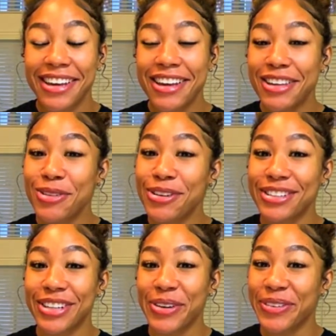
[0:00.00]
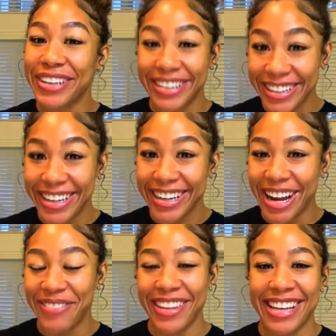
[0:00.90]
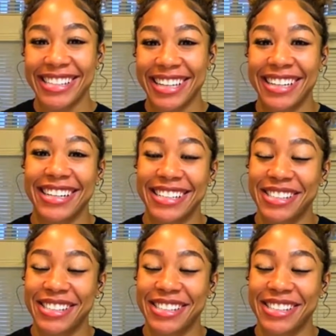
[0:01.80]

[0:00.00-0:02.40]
you look so good. I'm like sending it